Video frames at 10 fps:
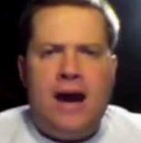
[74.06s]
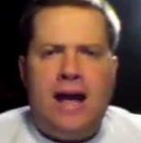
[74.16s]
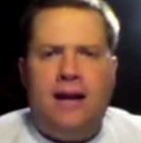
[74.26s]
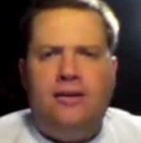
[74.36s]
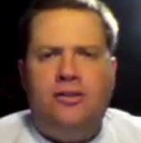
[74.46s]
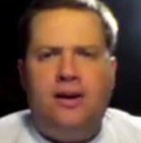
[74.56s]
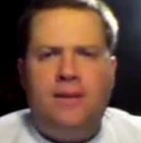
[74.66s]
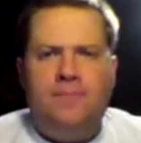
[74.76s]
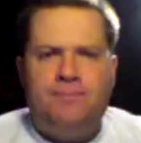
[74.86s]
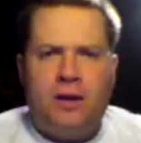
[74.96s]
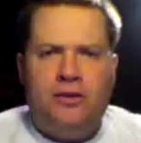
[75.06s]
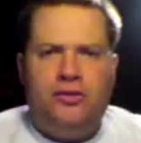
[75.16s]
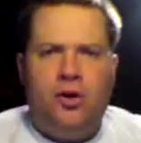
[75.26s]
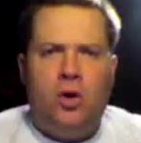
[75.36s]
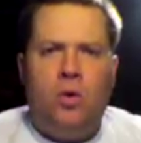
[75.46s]
And
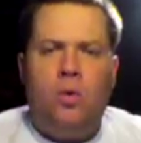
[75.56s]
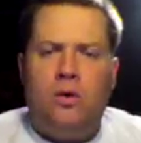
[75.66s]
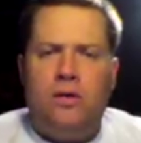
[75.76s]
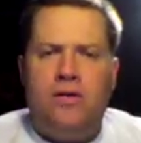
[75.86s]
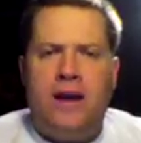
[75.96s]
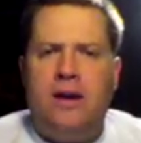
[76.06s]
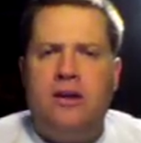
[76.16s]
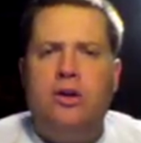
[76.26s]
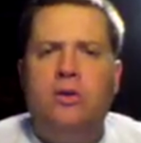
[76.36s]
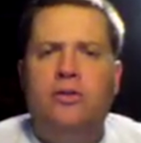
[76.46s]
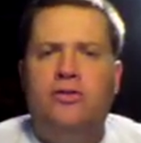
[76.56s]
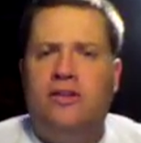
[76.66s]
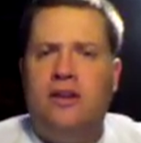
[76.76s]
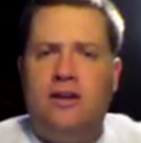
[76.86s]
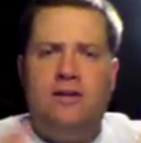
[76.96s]
so they
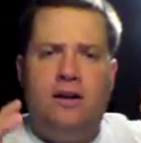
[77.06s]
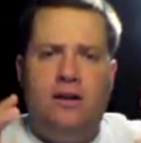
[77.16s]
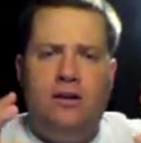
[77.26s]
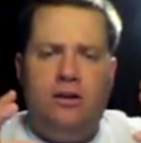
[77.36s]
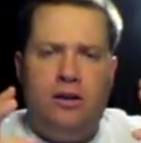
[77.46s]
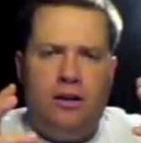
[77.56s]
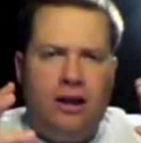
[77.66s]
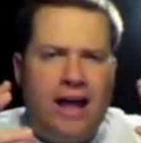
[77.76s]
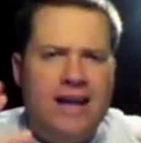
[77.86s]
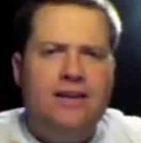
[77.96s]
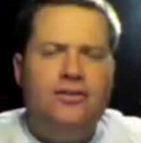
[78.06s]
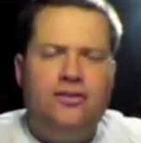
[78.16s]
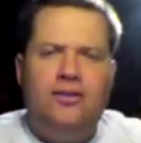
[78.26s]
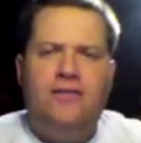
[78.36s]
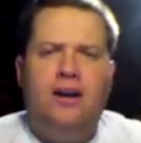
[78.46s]
used the
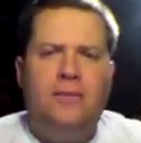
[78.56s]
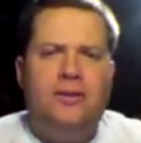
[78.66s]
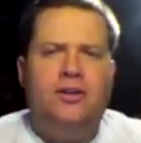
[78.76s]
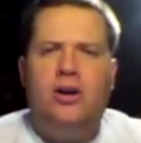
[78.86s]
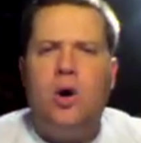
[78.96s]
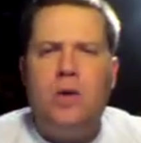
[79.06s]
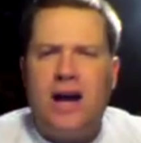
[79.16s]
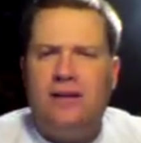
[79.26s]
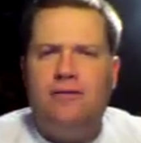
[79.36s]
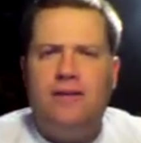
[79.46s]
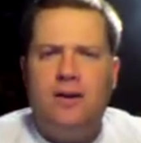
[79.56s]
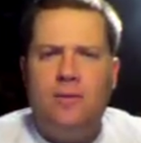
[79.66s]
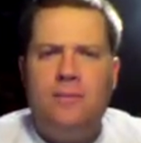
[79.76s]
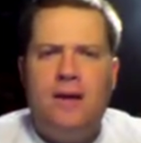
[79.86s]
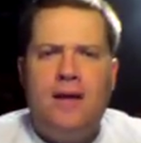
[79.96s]
latest development in Kodak
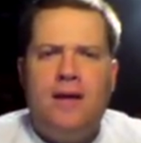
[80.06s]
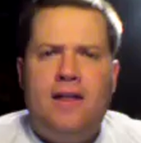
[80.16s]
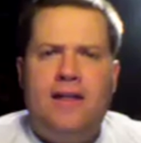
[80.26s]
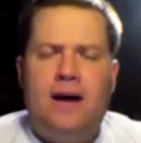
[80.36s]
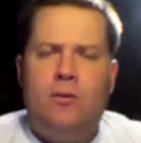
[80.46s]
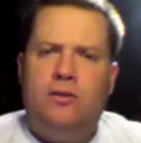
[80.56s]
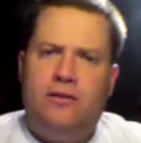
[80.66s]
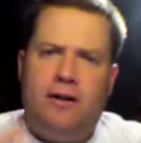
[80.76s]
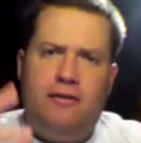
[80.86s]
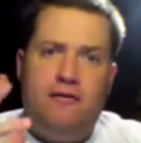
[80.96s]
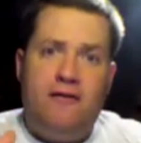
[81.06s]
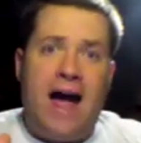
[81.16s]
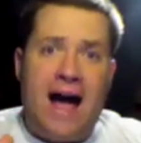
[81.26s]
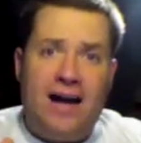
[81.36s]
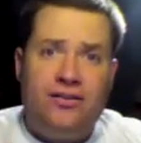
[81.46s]
film that was very
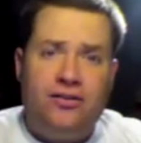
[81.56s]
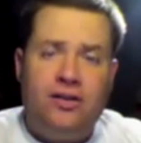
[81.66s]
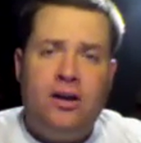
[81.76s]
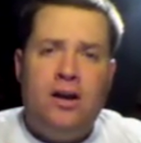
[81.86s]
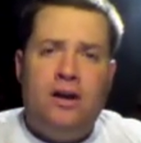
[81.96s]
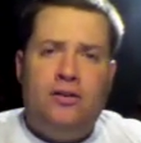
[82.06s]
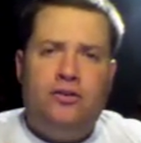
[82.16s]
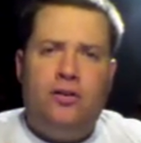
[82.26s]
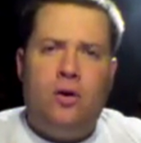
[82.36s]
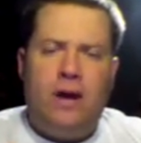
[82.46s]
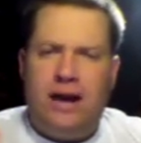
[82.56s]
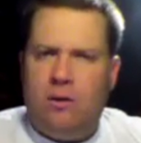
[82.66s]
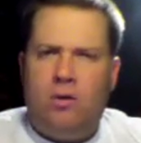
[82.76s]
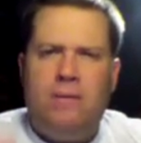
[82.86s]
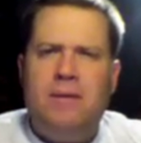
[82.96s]
fast. So,
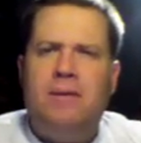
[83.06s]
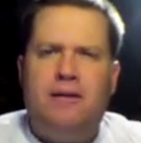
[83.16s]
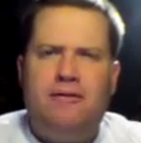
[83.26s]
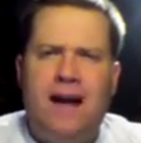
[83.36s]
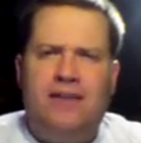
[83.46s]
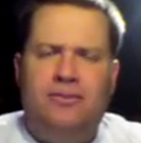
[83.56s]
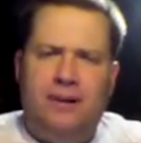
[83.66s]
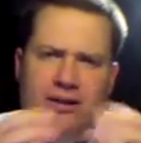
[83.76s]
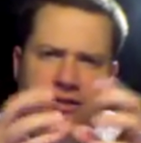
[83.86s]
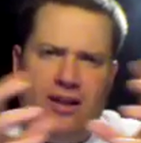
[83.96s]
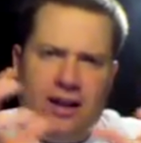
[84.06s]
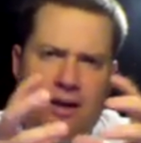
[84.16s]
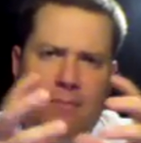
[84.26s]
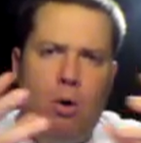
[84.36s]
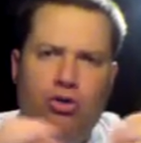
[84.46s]
and what I mean by fast means the
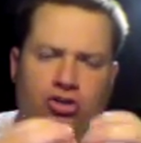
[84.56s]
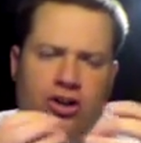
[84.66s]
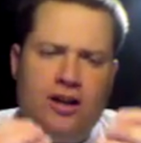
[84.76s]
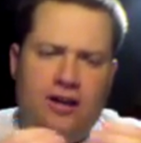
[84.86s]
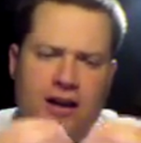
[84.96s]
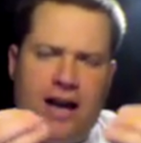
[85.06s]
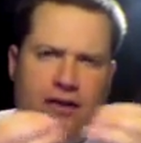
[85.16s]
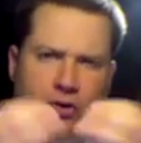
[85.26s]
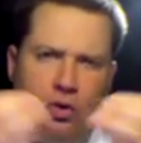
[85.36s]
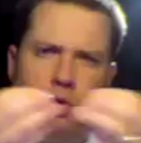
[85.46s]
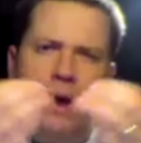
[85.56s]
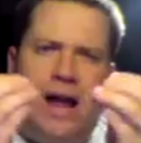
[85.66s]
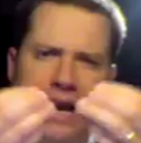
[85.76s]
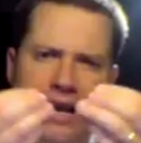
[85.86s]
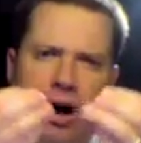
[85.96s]
emulsion, the actual
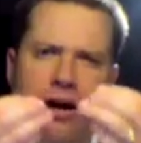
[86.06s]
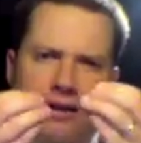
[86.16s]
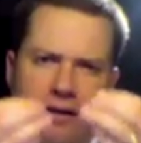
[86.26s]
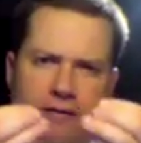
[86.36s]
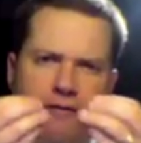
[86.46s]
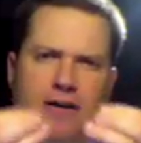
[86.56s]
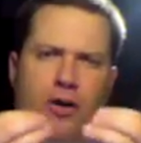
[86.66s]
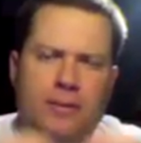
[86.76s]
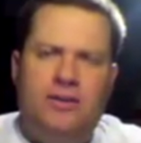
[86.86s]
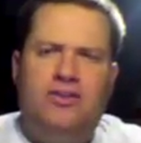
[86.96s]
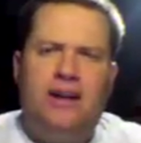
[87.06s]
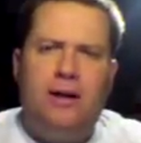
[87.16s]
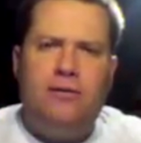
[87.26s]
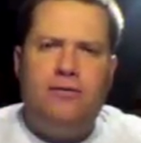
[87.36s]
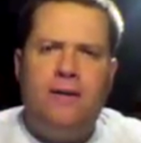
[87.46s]
grain on the film
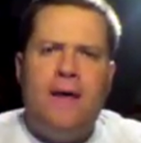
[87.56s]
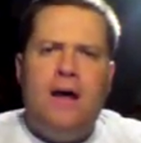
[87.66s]
itself,